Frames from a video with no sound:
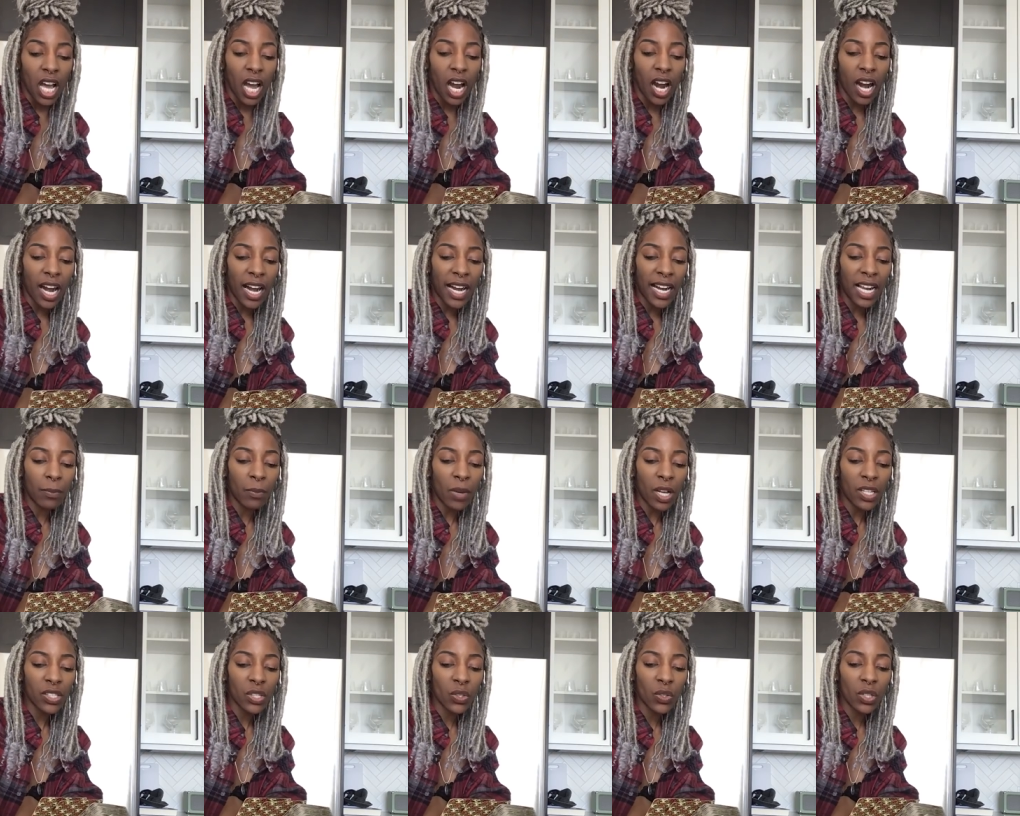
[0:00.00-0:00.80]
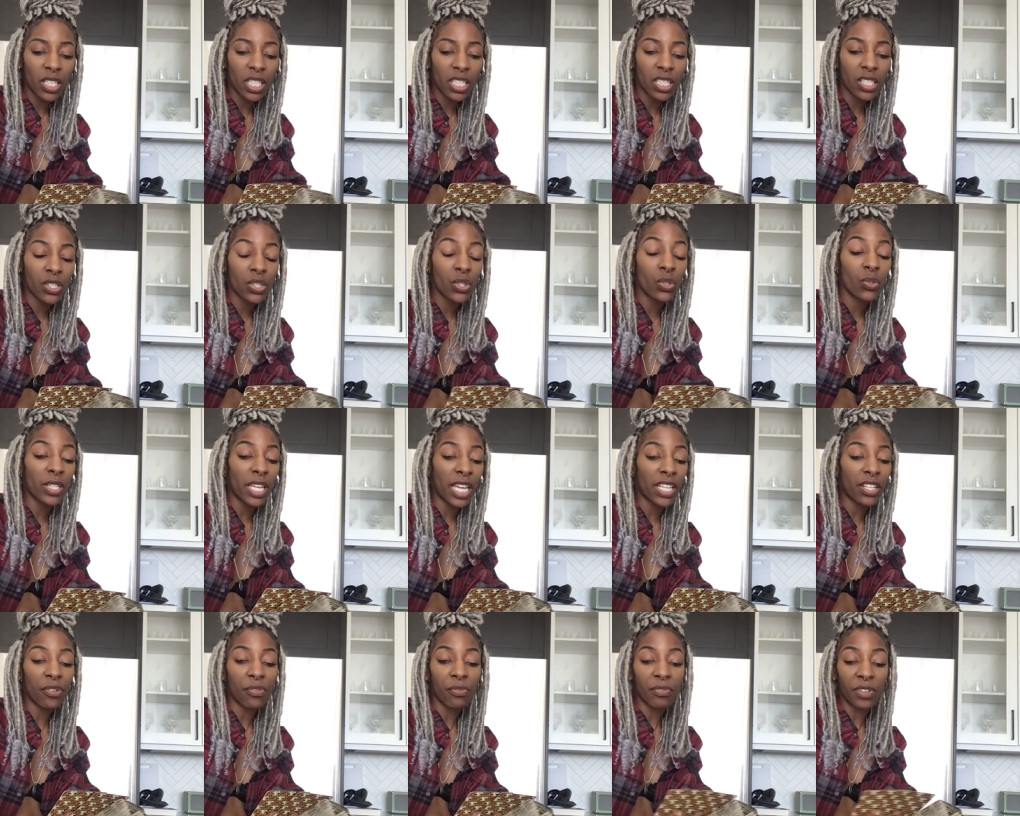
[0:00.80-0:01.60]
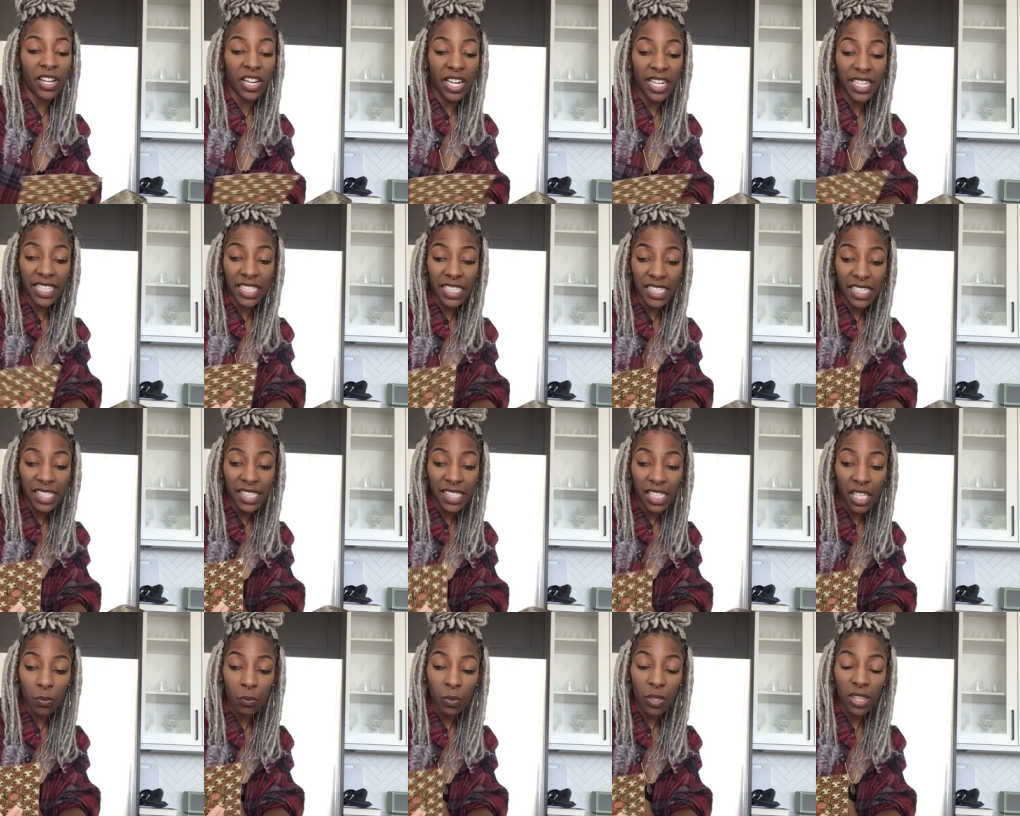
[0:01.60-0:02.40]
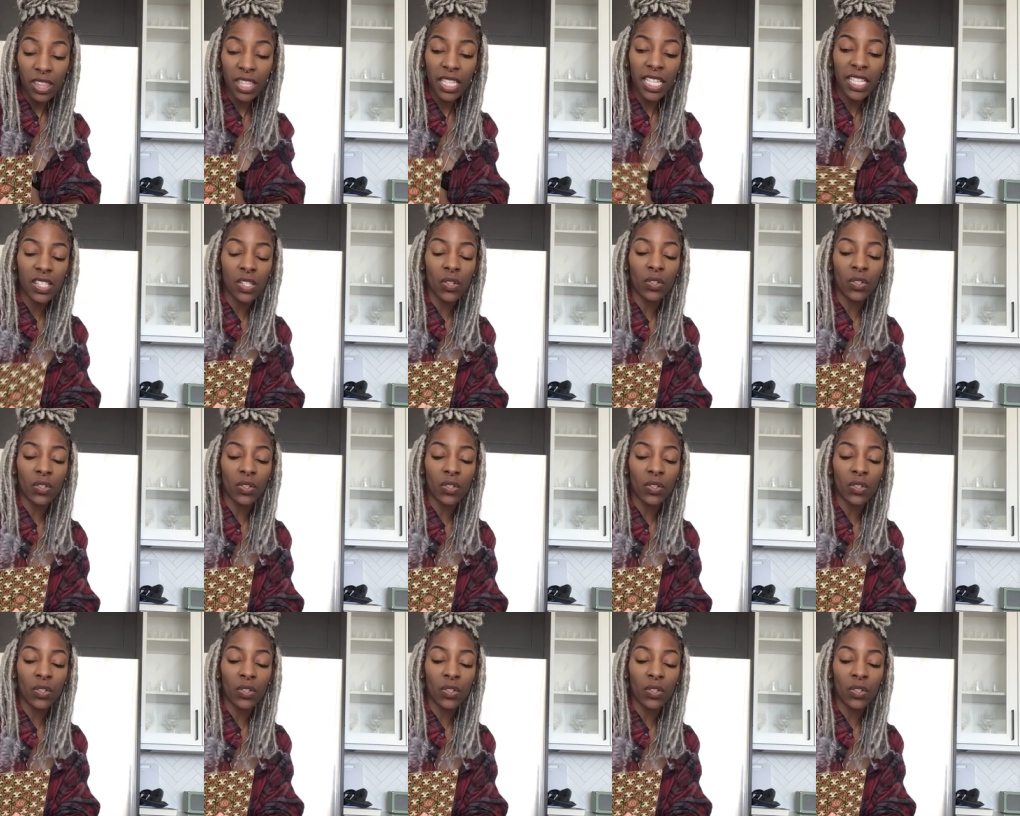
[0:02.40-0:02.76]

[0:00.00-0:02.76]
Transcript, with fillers: All right, I'm also getting two. Yeah, you're very content with this.